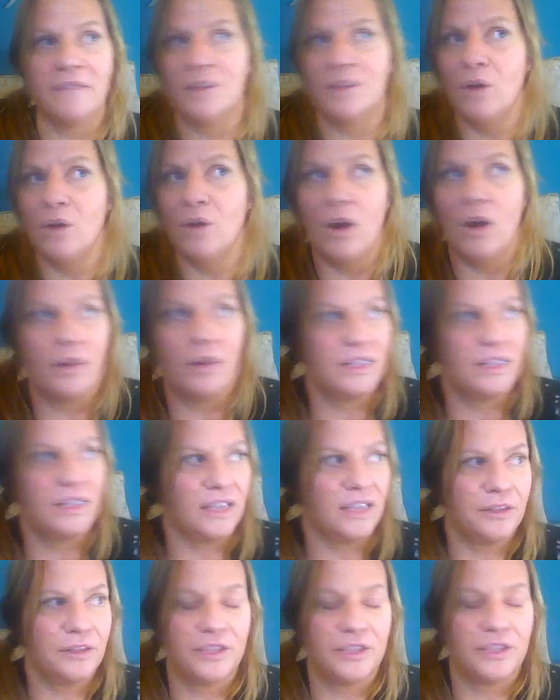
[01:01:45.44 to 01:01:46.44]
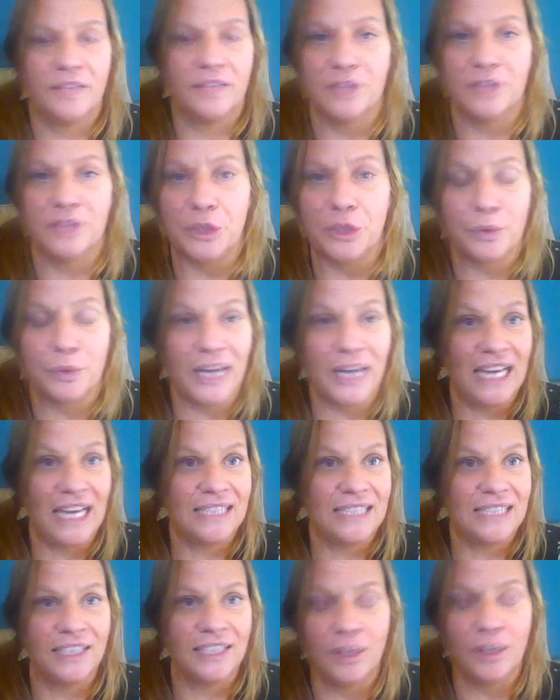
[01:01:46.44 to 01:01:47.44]
Even though all this other stuff is
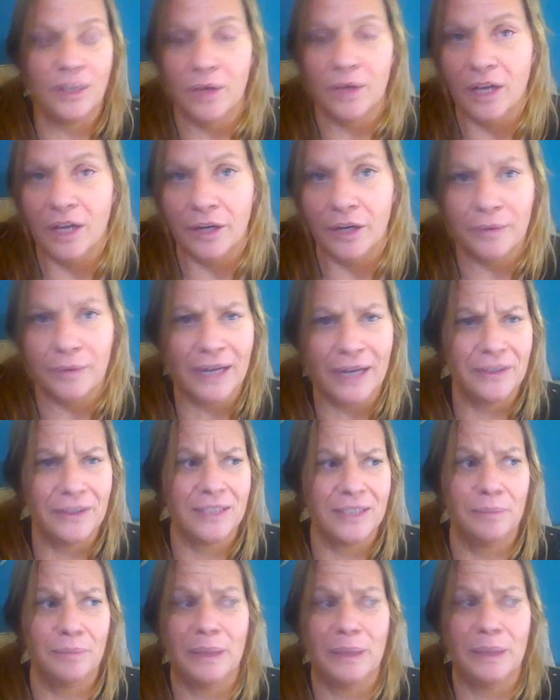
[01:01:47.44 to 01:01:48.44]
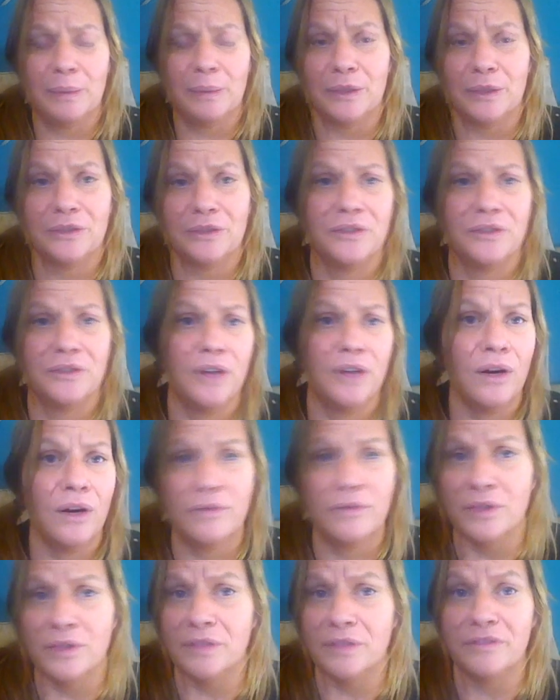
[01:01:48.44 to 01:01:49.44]
crazy going on around us and people are
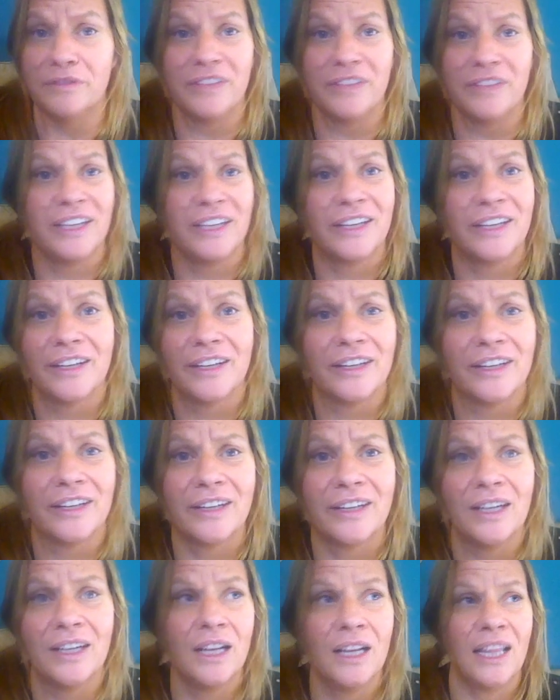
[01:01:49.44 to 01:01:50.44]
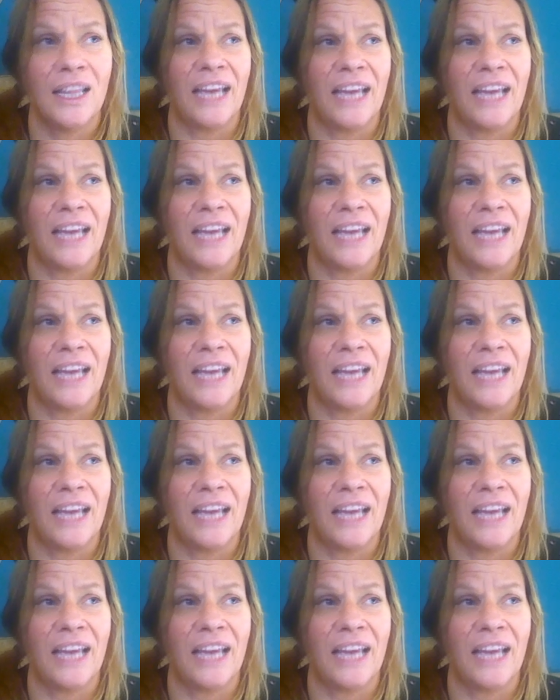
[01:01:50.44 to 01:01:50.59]
so full of fear,